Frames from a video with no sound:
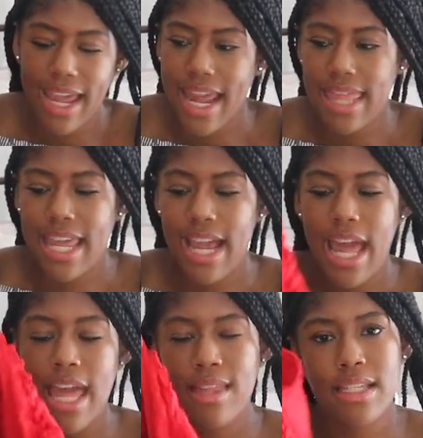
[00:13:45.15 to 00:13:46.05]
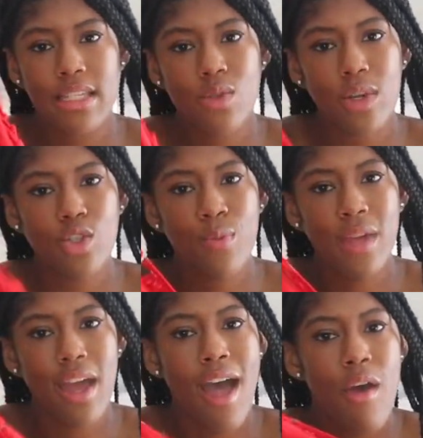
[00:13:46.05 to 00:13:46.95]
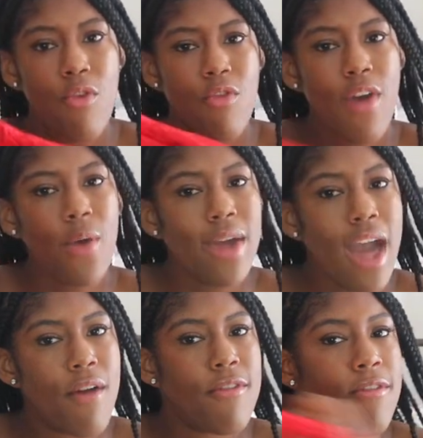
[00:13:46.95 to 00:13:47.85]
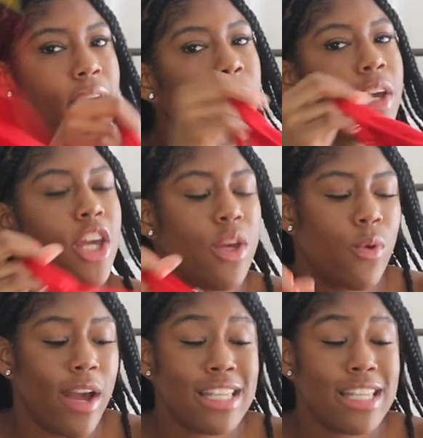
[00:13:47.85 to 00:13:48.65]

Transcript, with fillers: and I think this is going to be very very cute.